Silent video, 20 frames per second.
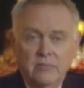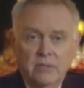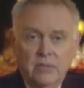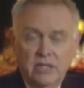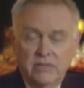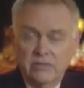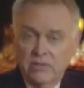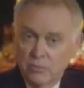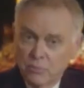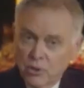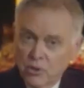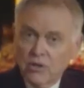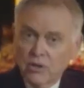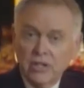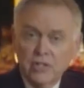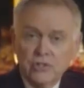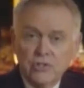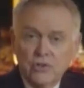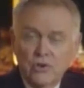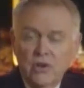But
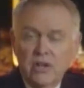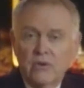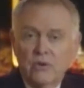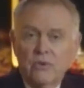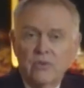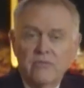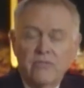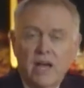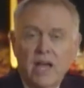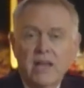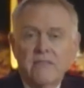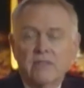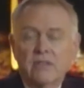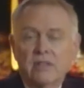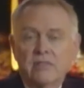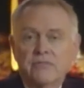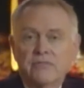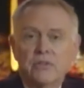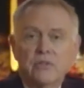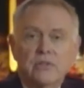Domergue enjoyed a
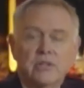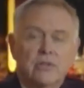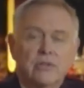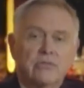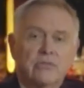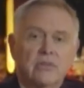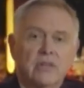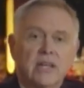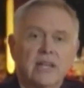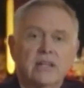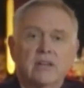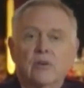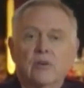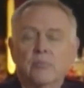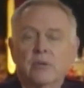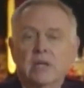revival a few years later,